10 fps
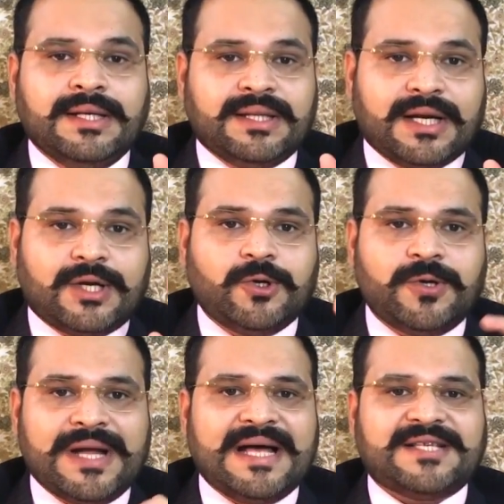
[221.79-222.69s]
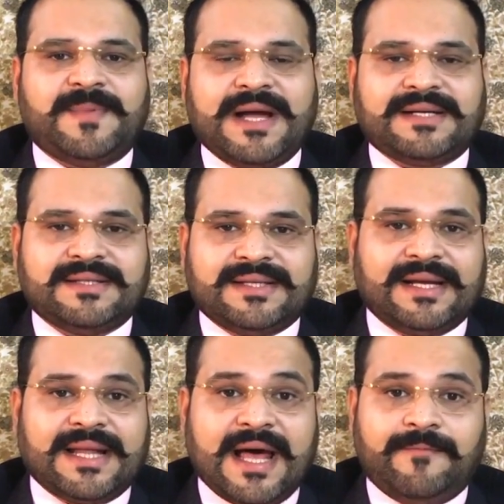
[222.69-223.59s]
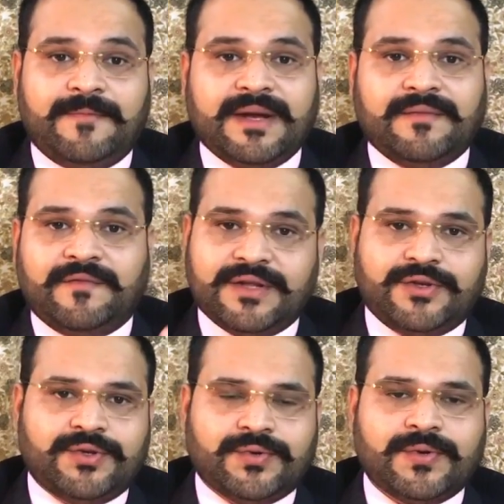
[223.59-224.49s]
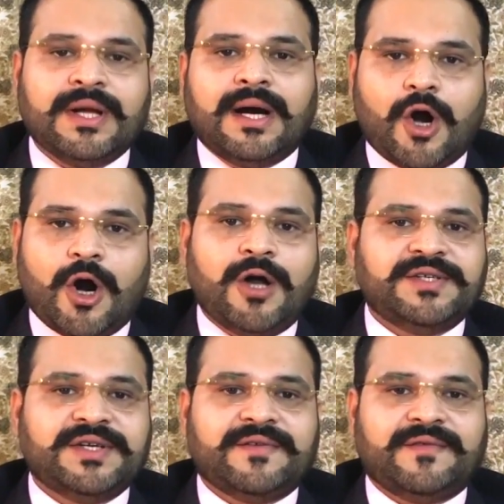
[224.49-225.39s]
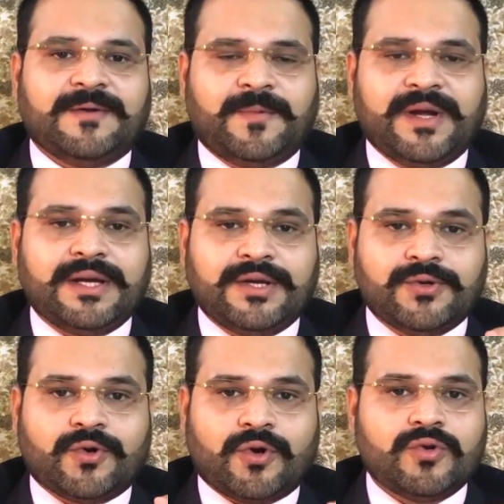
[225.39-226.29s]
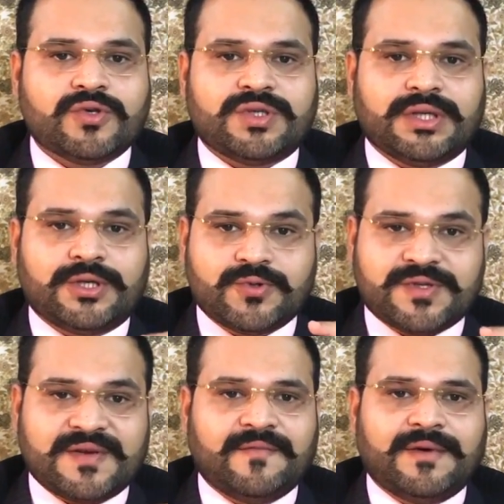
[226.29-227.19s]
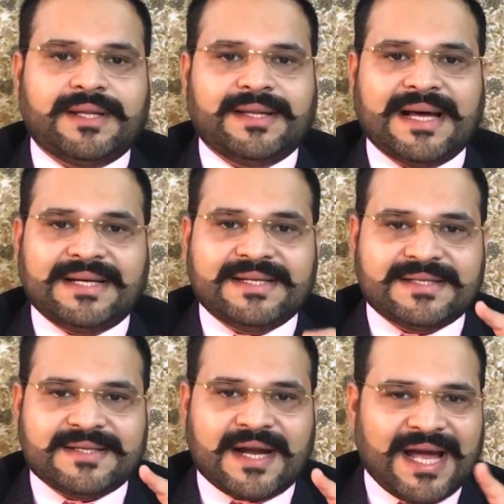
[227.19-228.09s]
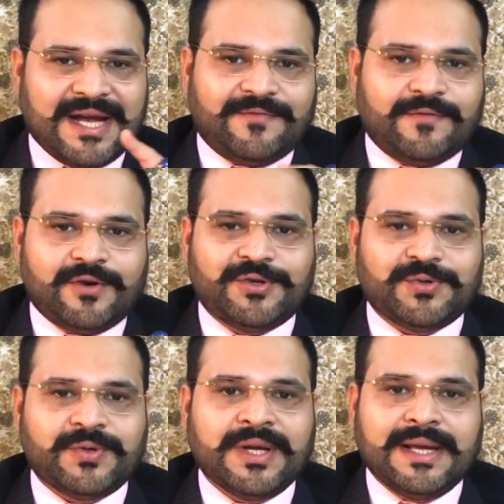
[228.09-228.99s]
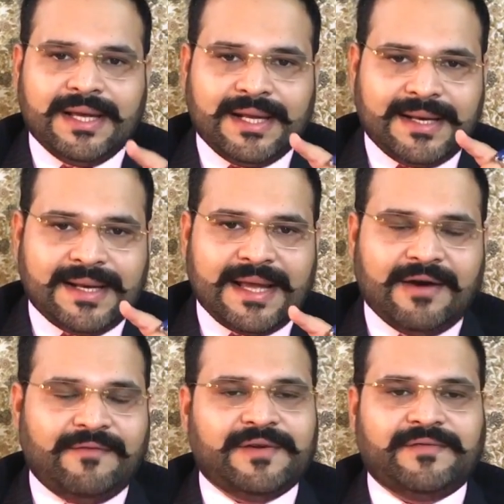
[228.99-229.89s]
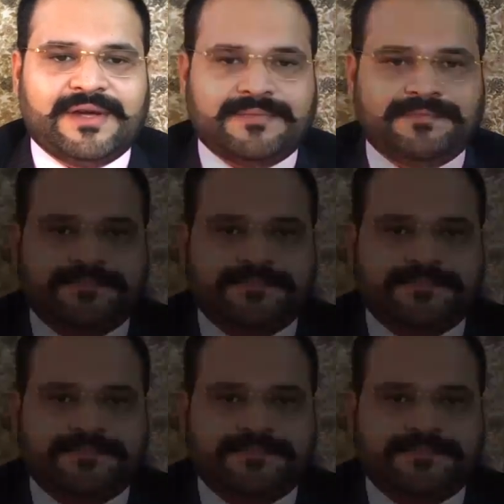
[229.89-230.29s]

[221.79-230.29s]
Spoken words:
the good aspects that have been with you all year will bring you closer to someone that is right for you in every way.